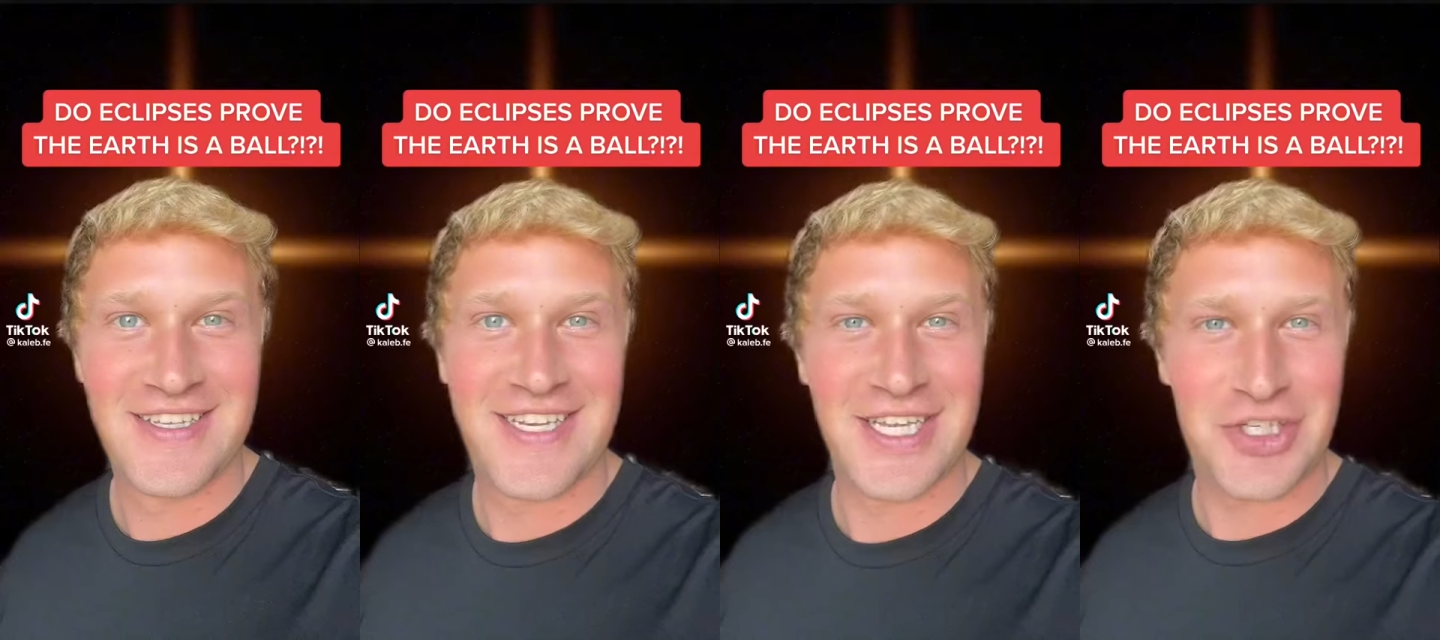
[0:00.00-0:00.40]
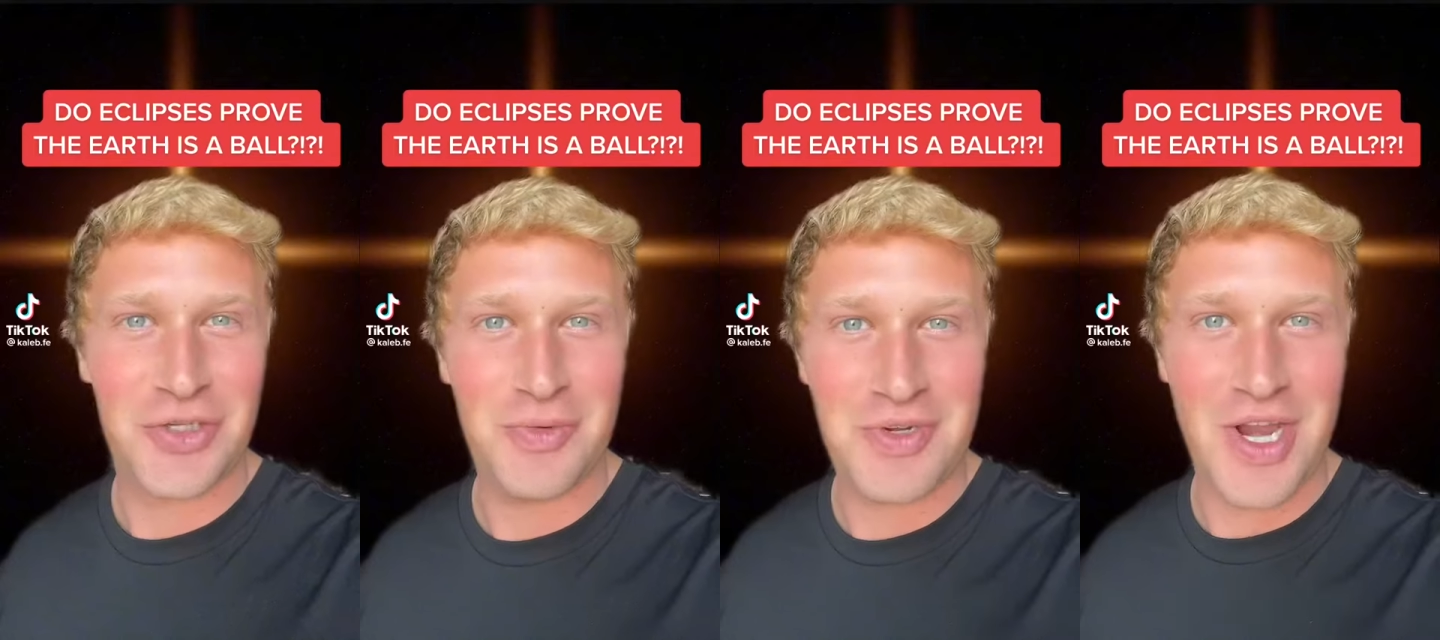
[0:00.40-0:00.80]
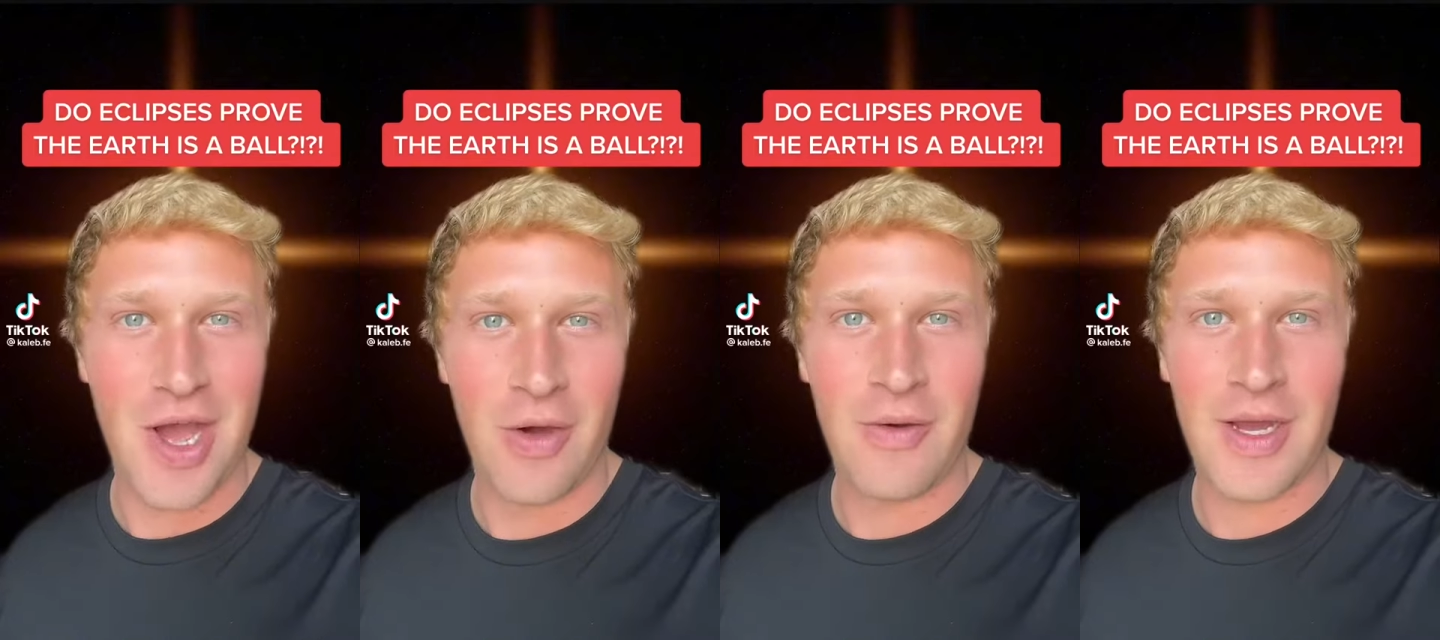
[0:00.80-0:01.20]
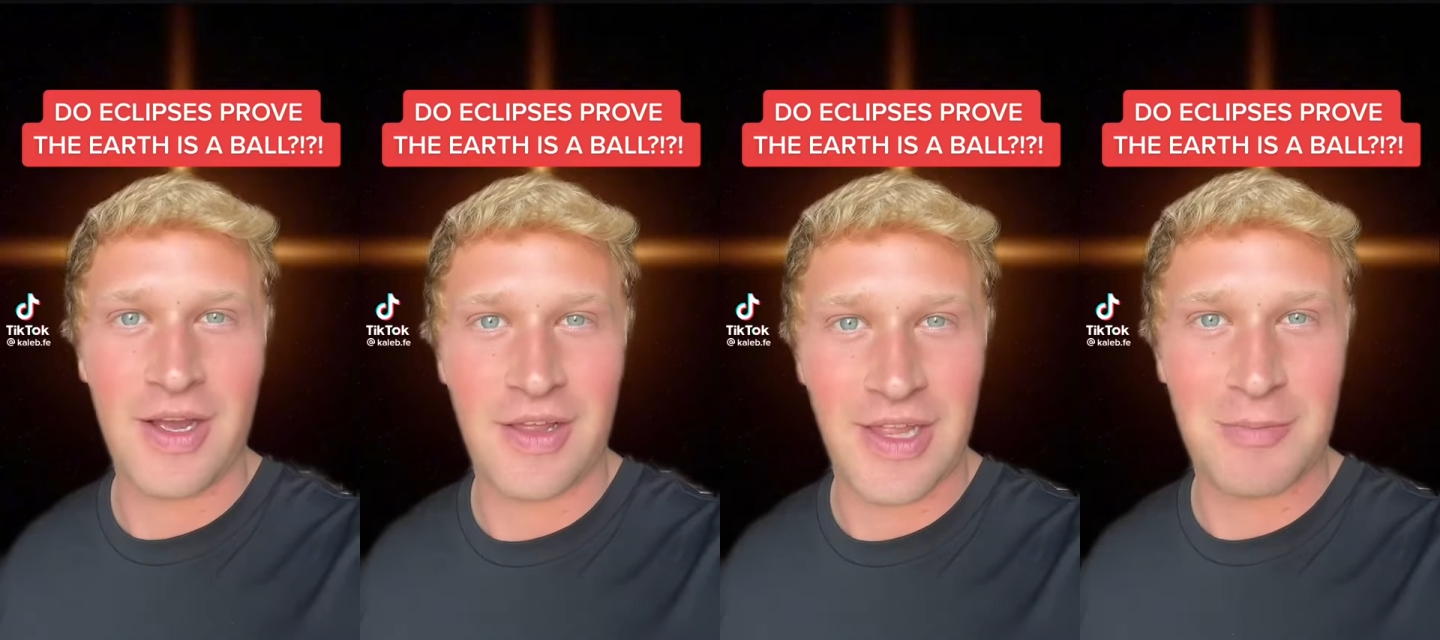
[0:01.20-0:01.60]
Did you know
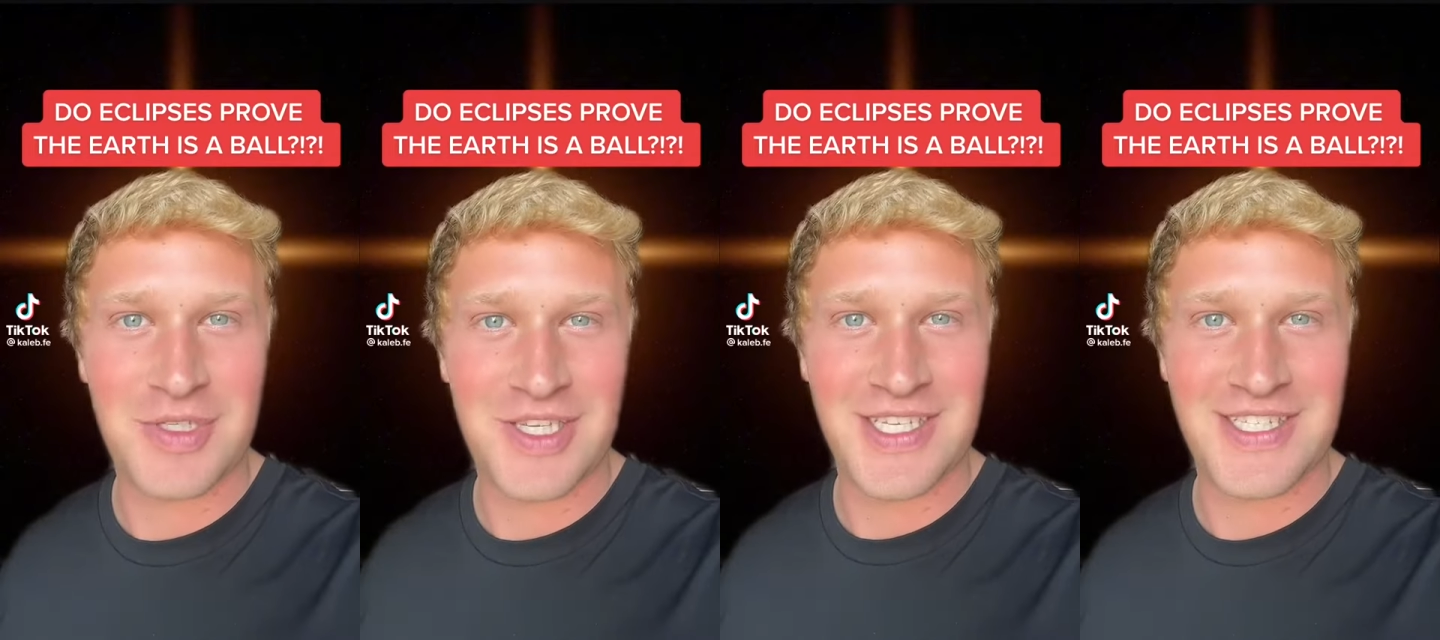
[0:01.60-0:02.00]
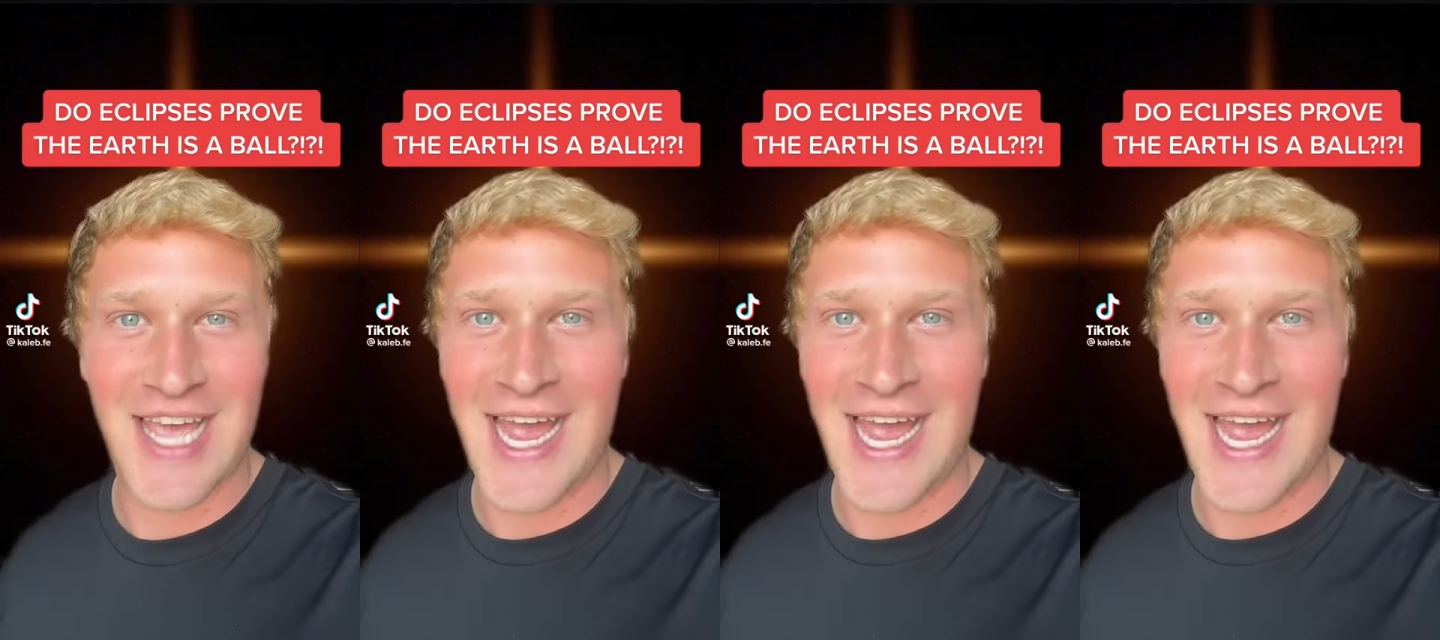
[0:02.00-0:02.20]
eclipses